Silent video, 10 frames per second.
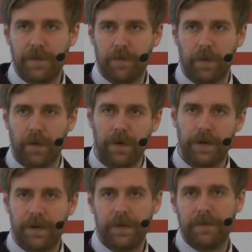more, uh,
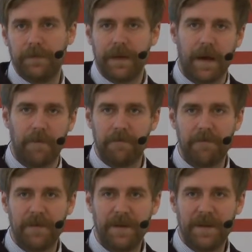yeah,
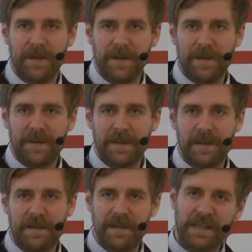
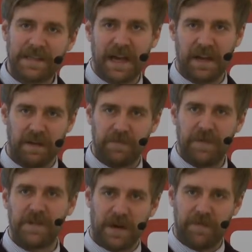this kind of
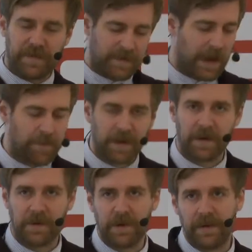stuff. I'm not
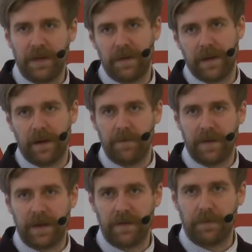going to go into detail
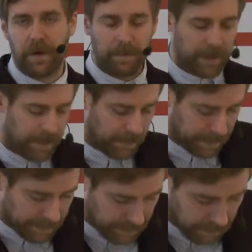about that. You probably heard
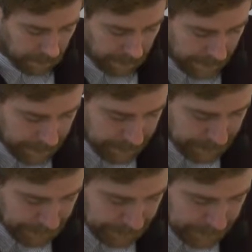it already.
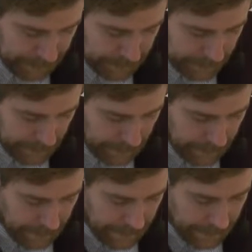
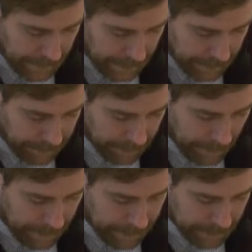Uh,
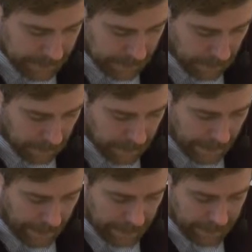so,
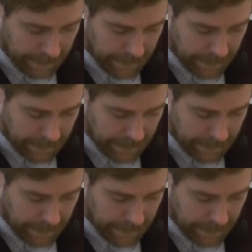and